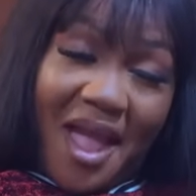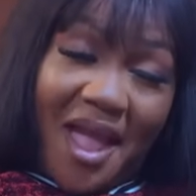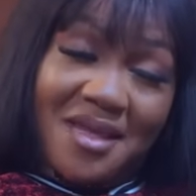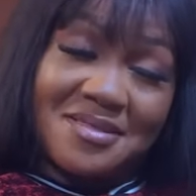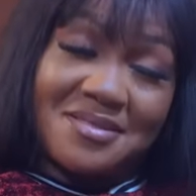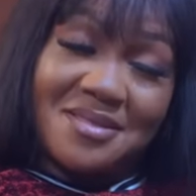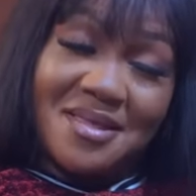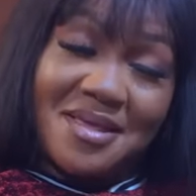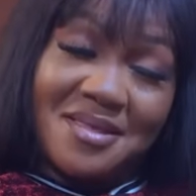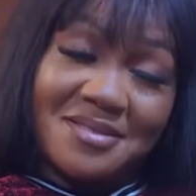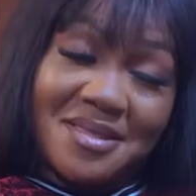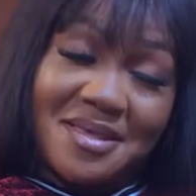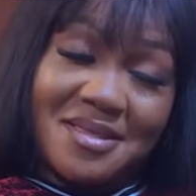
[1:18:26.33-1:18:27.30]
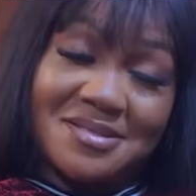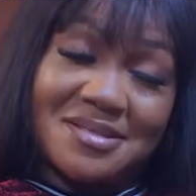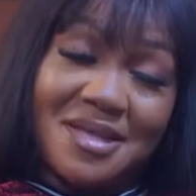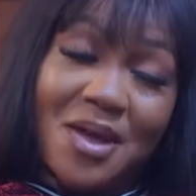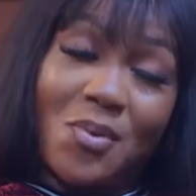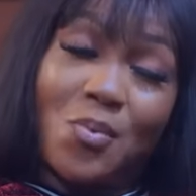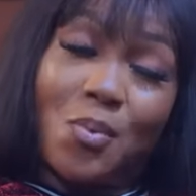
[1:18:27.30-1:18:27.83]
I think things
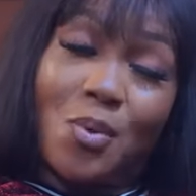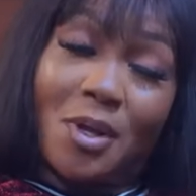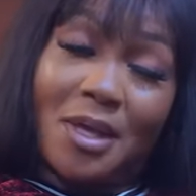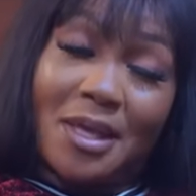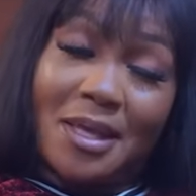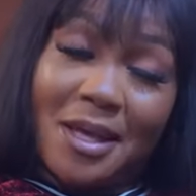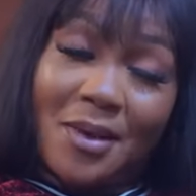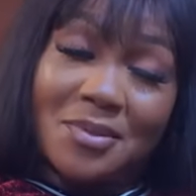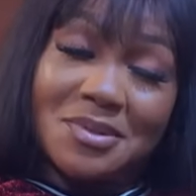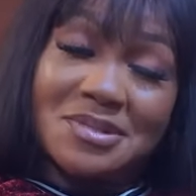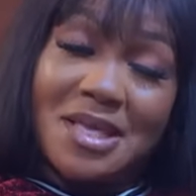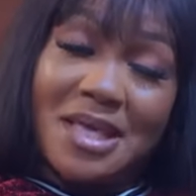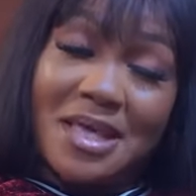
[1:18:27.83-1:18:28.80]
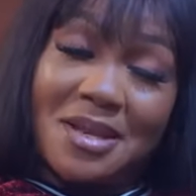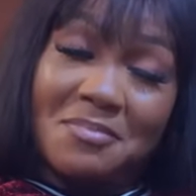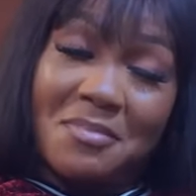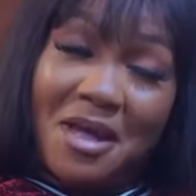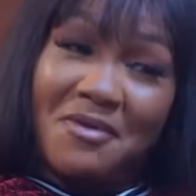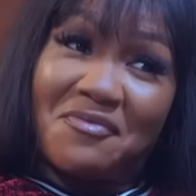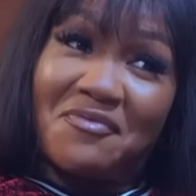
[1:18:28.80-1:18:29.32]
are working out in
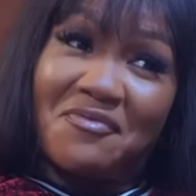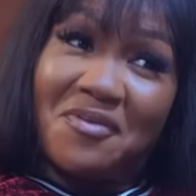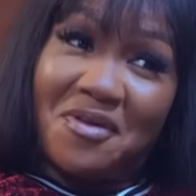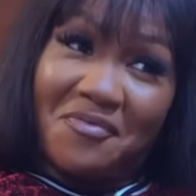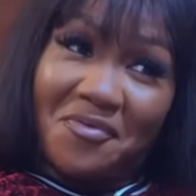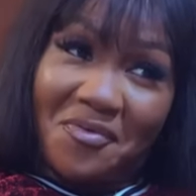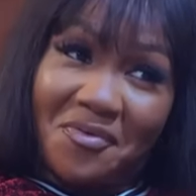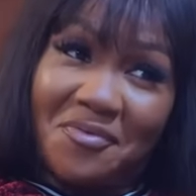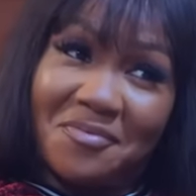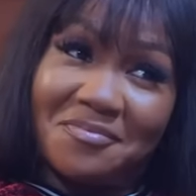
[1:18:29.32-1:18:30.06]
my favor.